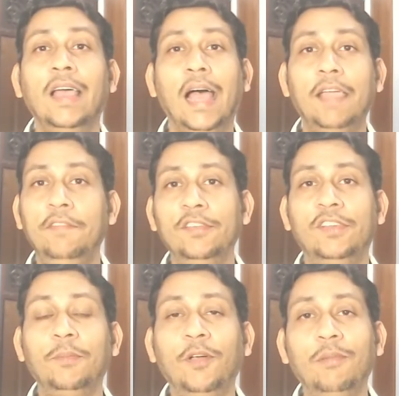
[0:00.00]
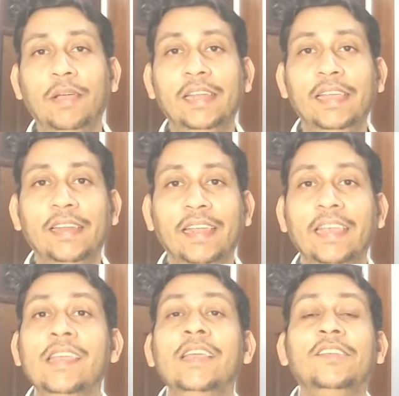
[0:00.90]
I've used up all my
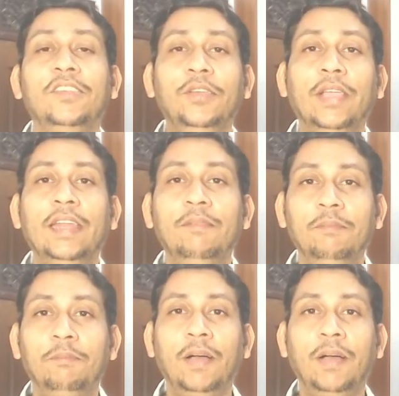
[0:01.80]
DNA, so you can